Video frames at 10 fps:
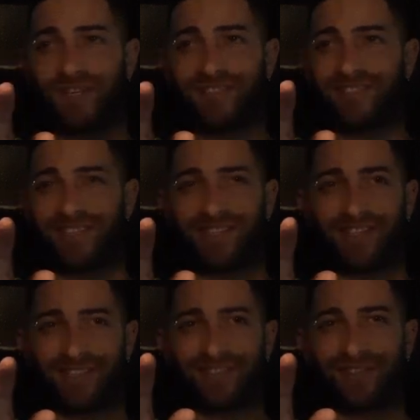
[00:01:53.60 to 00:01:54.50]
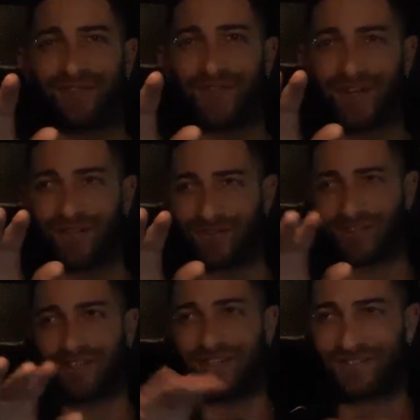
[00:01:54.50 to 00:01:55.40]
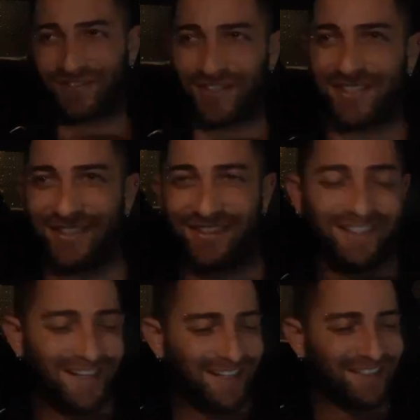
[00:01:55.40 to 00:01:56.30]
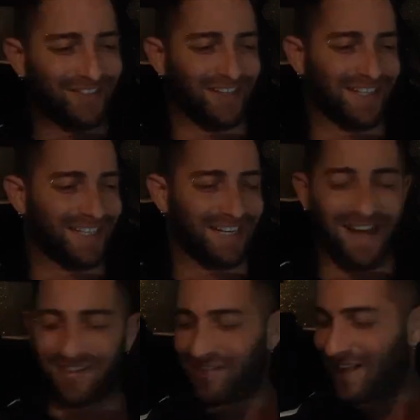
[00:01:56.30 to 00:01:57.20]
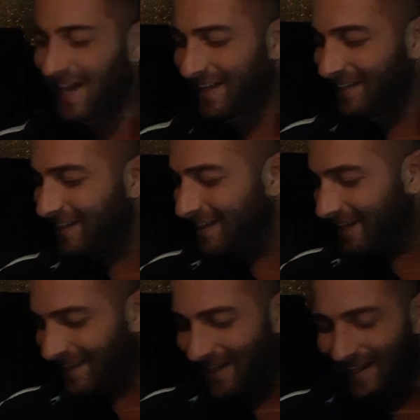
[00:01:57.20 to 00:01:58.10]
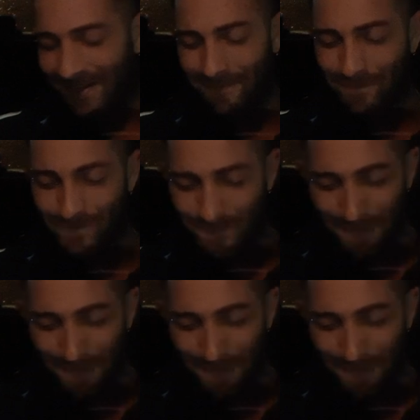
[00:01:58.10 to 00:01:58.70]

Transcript: watching a clusterfuck of cars right here, trying to get out of the lot. Um,